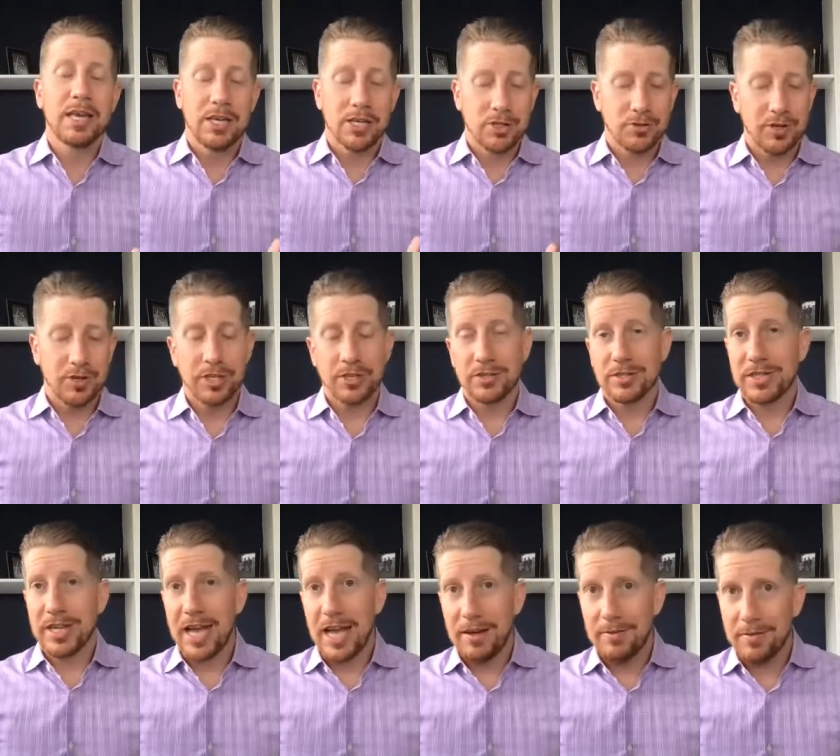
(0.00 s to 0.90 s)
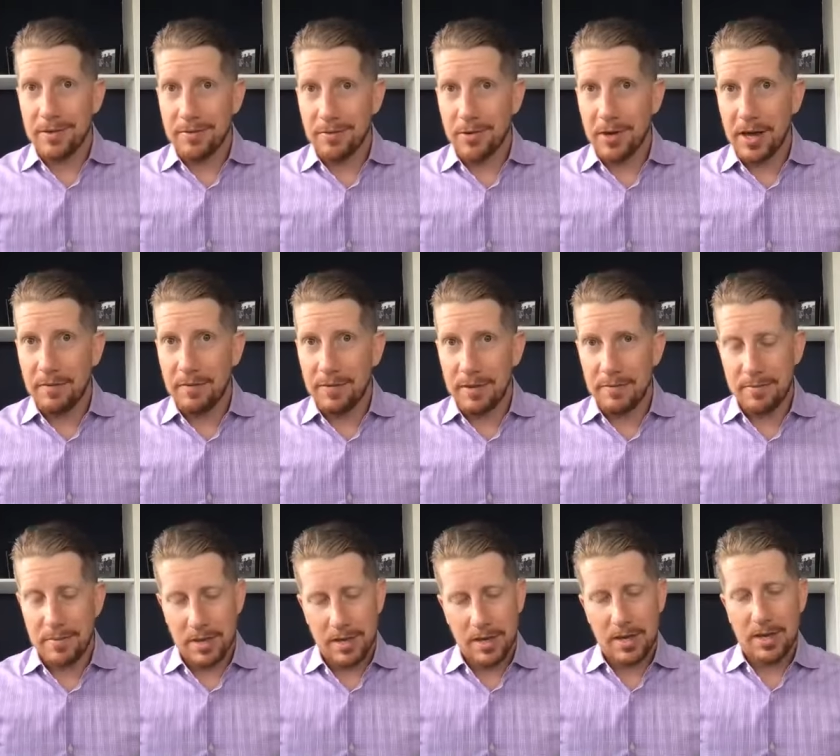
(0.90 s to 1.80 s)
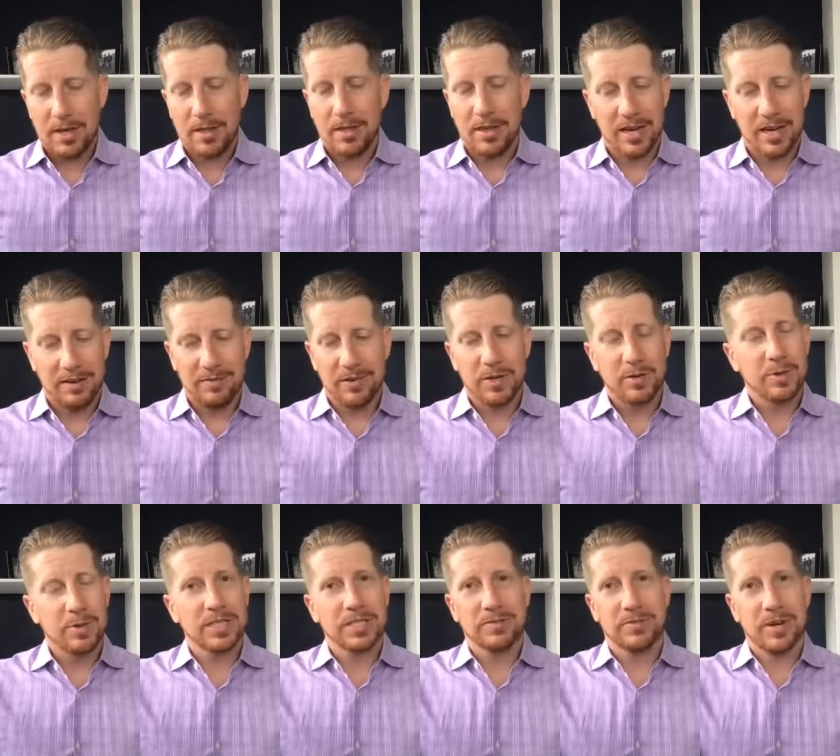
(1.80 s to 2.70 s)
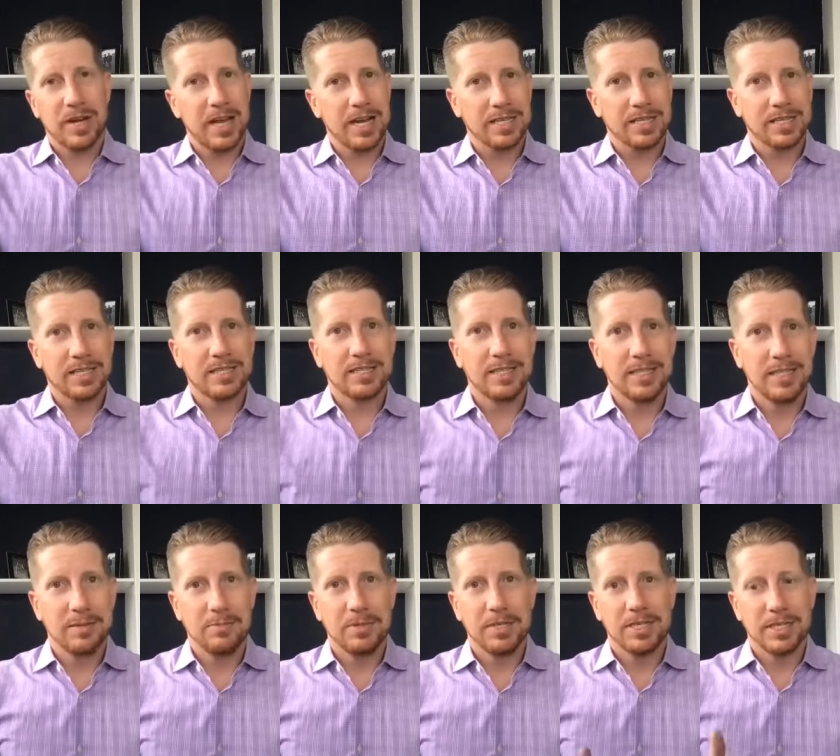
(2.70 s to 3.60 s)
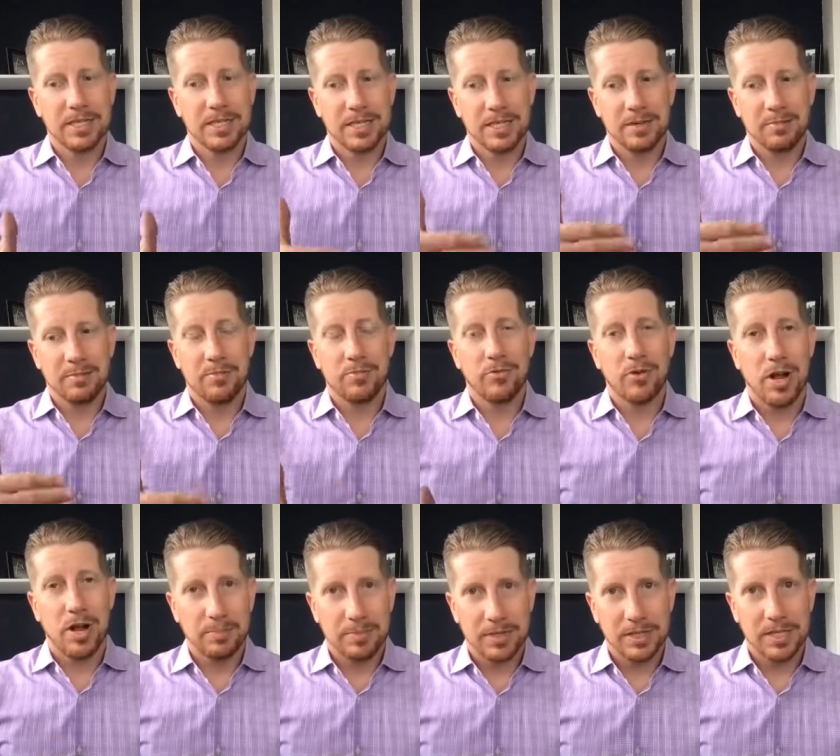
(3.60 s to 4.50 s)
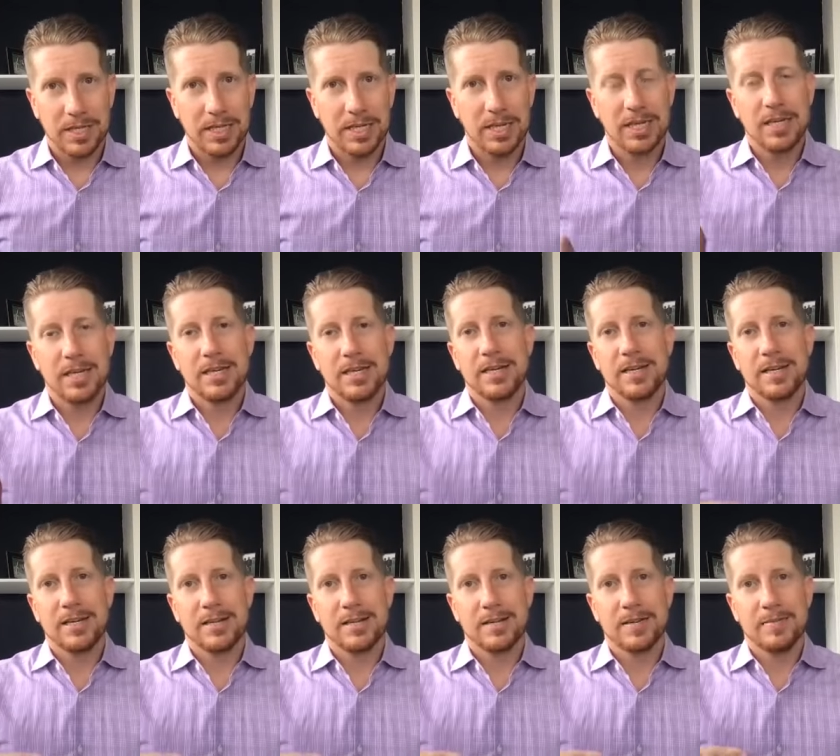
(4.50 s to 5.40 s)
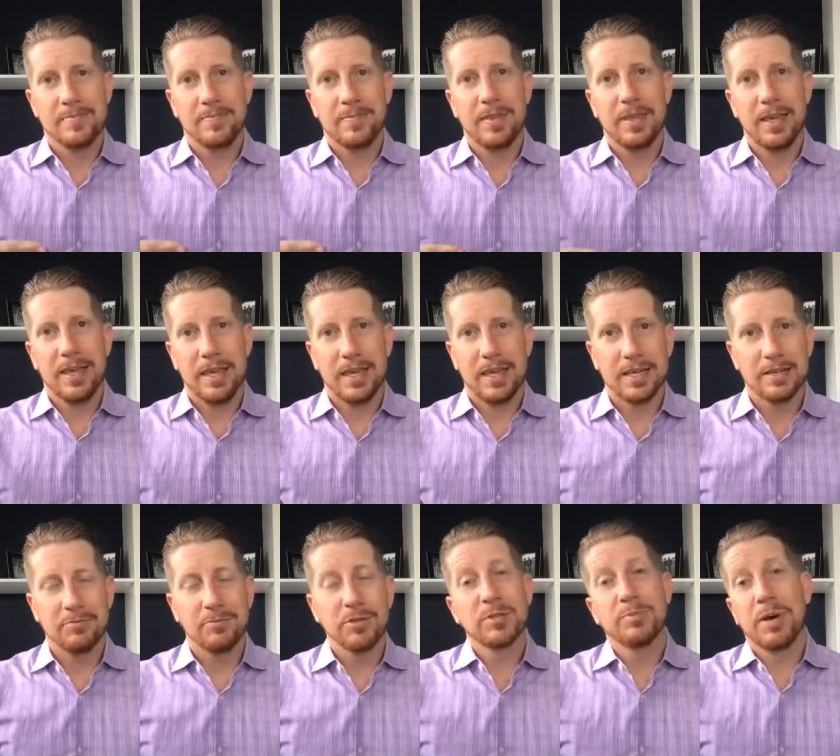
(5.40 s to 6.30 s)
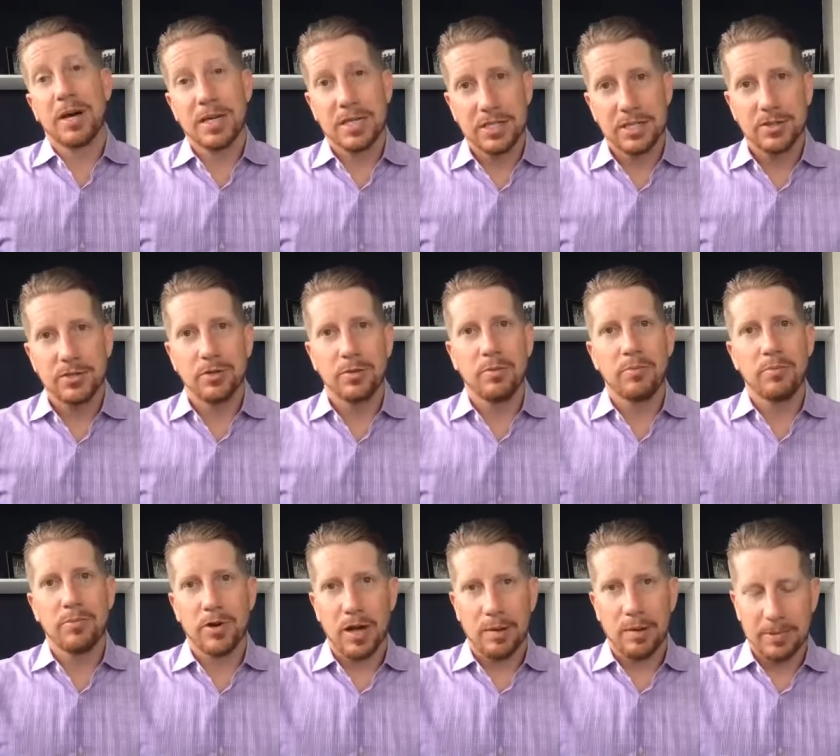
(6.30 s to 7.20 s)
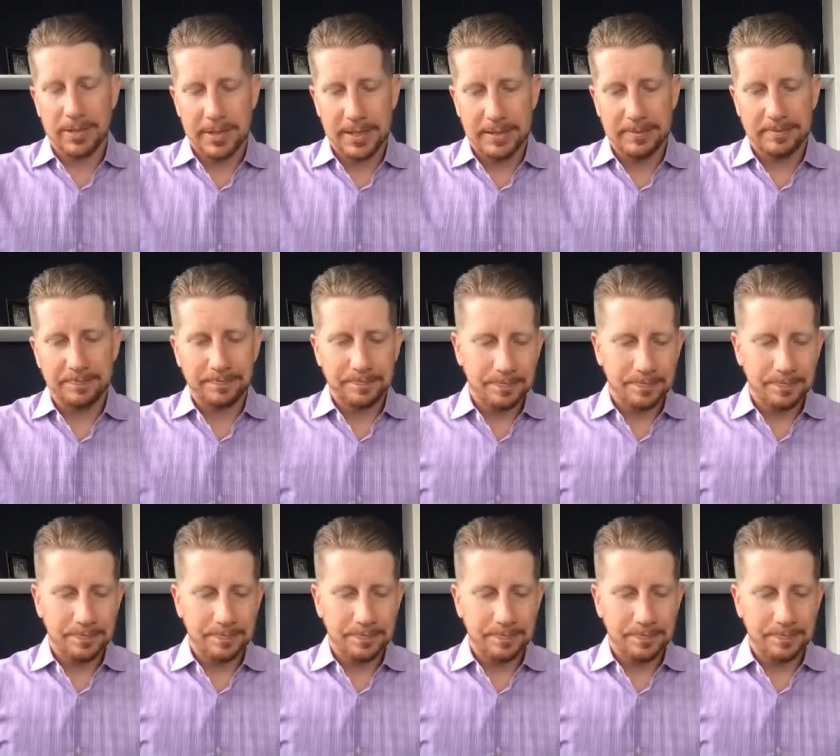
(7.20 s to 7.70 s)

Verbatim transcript: Train your staff if you have them that any requests for access need to be done promptly um, and responded to promptly